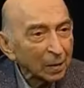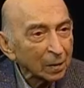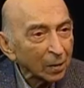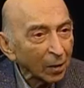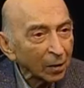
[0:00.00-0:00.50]

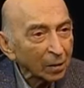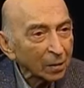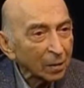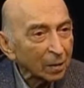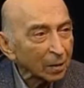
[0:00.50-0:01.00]
on art
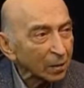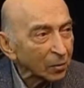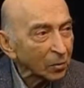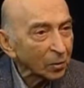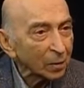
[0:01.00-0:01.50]
and
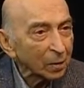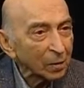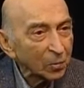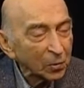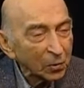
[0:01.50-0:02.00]
literature
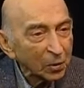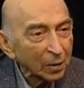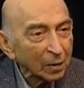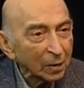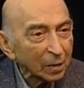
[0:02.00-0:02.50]
and
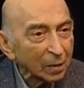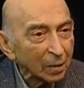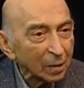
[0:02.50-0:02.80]
music and